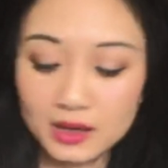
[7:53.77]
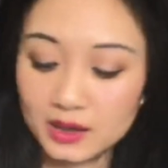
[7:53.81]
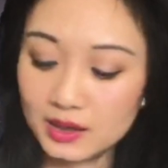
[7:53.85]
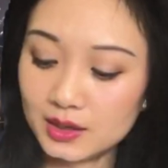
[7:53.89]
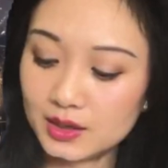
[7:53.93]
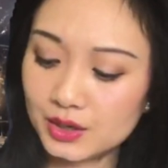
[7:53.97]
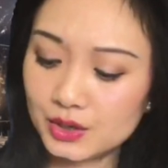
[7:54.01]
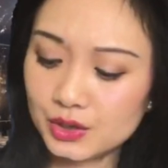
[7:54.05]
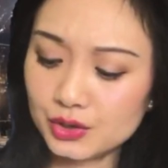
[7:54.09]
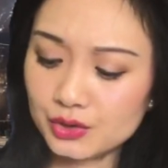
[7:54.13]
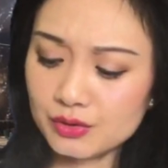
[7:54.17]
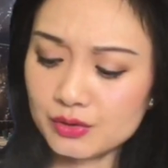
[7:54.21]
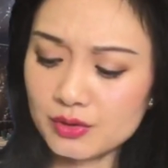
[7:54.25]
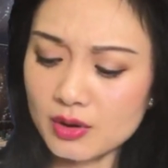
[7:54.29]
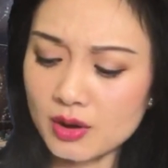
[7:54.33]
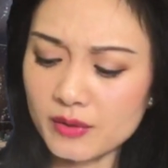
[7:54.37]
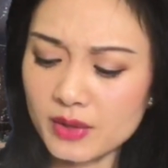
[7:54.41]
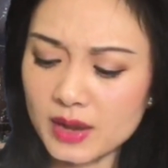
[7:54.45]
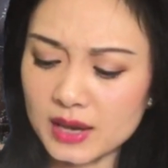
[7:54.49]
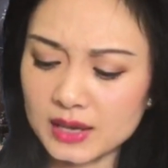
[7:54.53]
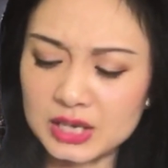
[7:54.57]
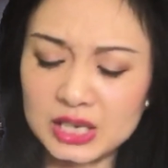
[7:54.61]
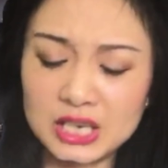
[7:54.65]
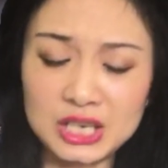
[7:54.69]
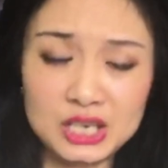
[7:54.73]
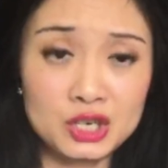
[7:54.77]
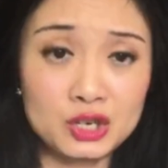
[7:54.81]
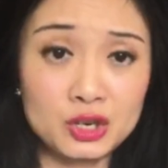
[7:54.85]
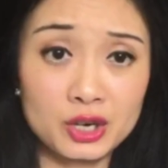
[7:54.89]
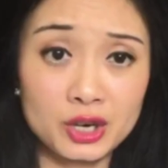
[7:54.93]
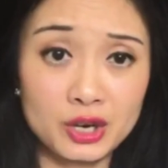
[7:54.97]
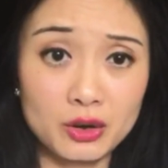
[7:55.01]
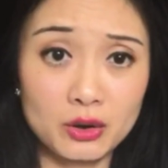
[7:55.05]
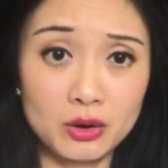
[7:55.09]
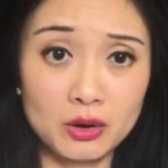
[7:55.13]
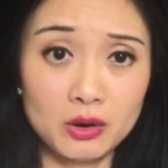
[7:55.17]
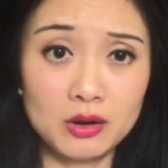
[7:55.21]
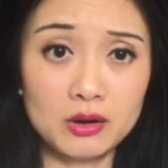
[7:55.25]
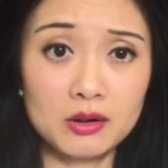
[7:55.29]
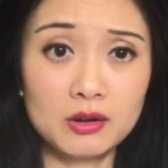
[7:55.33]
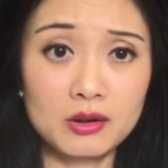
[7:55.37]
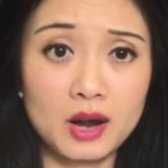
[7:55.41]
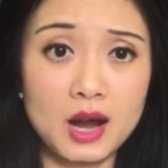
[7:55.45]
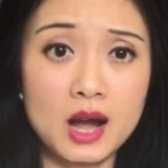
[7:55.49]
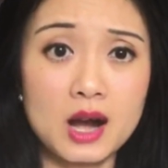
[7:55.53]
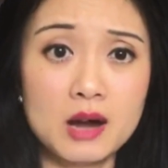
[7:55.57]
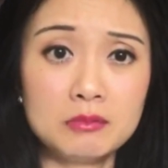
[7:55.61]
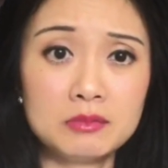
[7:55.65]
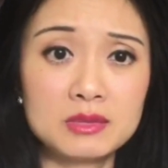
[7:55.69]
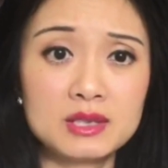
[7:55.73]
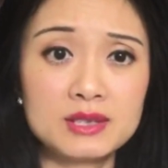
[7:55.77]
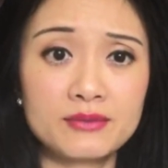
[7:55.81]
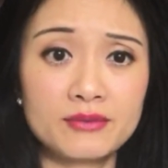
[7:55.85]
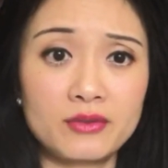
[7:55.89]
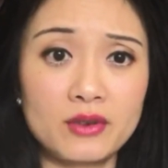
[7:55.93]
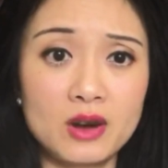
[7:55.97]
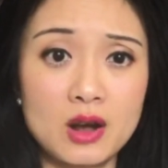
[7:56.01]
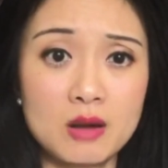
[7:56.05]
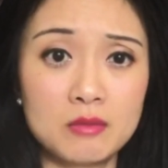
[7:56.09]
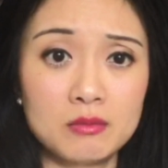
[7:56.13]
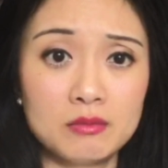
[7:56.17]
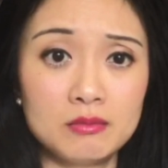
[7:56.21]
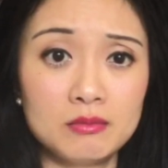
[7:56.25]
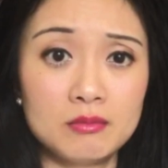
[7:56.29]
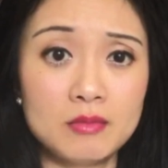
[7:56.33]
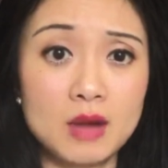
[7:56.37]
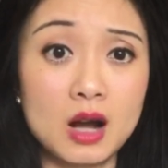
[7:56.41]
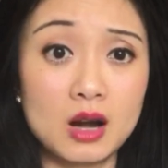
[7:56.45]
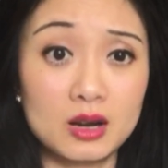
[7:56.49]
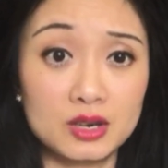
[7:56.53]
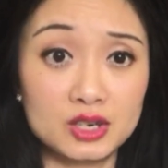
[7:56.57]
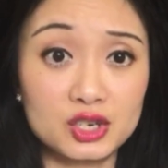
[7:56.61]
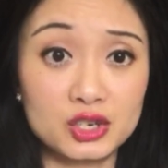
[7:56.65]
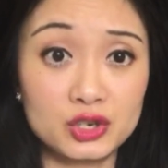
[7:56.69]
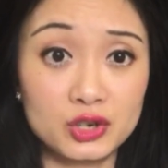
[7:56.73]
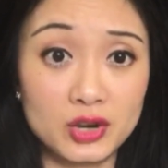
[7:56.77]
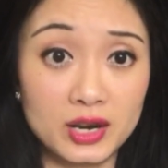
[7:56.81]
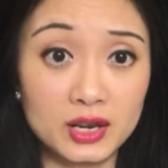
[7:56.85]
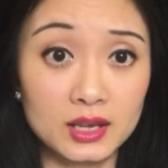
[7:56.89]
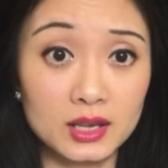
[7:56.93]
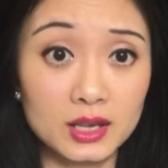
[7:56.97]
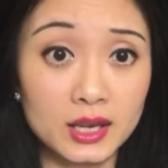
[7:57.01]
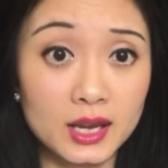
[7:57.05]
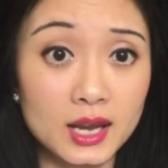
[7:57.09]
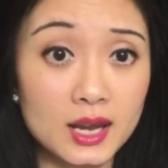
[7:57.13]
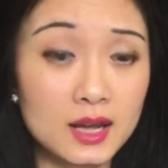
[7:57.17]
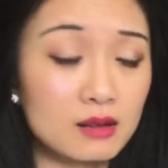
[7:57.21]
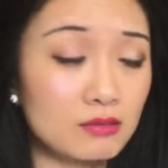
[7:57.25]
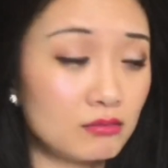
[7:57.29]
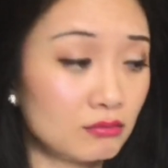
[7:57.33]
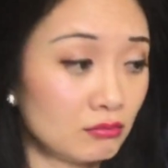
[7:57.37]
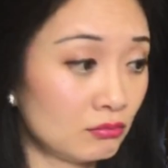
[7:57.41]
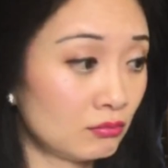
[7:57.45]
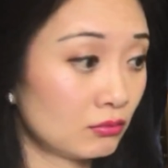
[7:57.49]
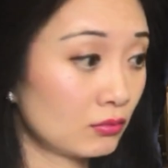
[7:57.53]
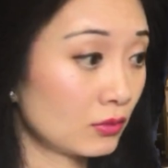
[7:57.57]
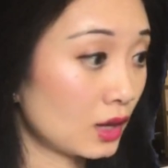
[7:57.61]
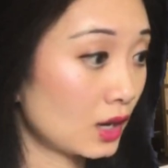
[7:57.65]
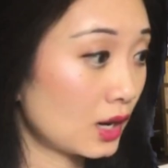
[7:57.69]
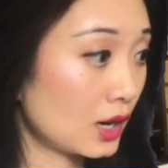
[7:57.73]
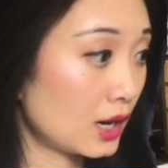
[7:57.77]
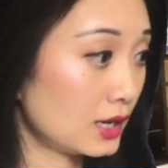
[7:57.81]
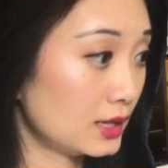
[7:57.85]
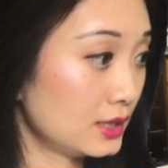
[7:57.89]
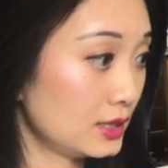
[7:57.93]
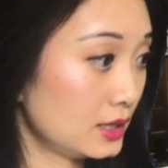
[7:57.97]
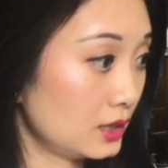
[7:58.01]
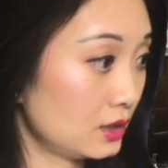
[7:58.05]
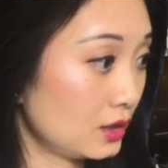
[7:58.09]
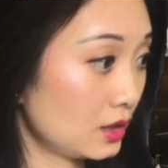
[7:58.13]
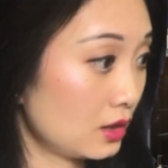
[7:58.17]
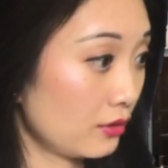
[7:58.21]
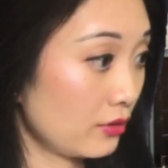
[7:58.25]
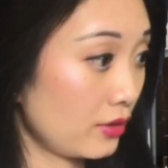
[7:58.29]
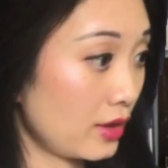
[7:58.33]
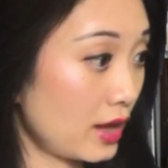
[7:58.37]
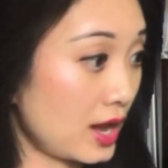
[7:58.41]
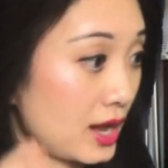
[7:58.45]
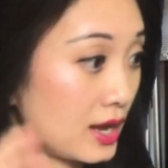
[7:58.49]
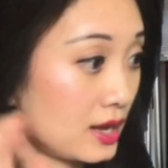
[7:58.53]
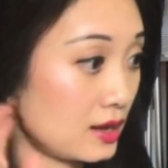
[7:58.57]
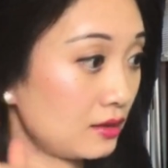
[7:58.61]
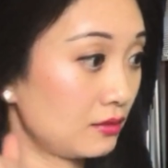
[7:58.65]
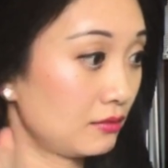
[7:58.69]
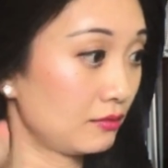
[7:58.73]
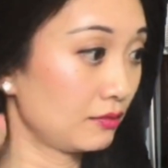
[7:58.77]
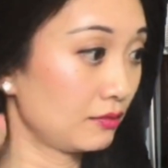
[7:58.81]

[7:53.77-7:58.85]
And did you know that tea tree oil comes from Australia? I didn't know that.